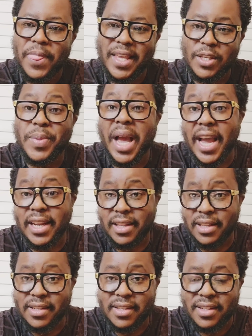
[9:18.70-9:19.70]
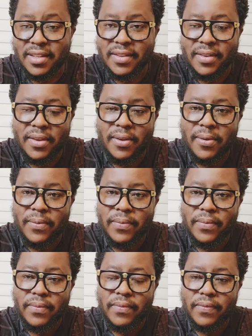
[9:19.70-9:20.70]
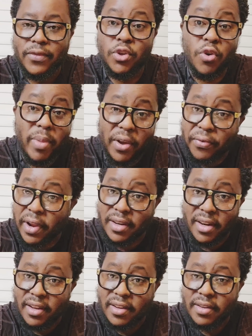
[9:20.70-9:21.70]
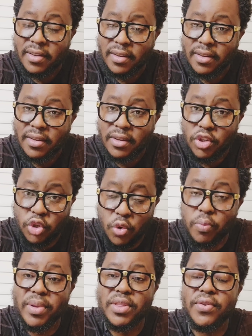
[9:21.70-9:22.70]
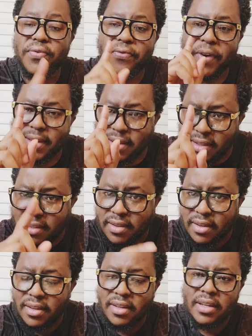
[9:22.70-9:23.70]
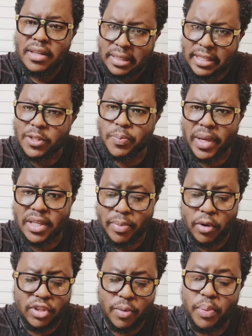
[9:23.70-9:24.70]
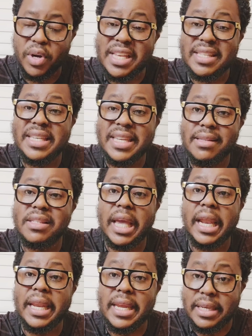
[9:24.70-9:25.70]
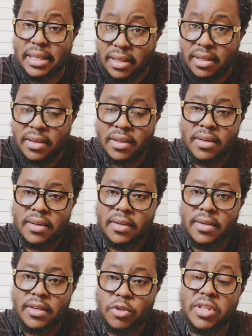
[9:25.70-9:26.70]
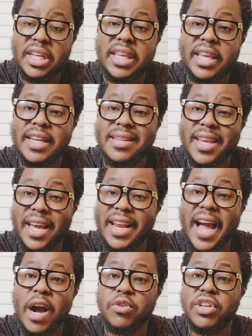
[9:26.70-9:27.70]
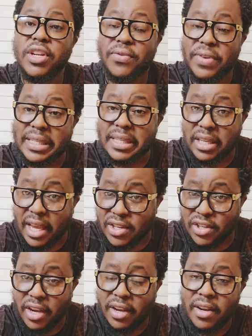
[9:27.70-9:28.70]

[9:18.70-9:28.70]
is behind this? You, my friend, you'll be the first suspect because the police needs a lead so that they can carry out an investigation.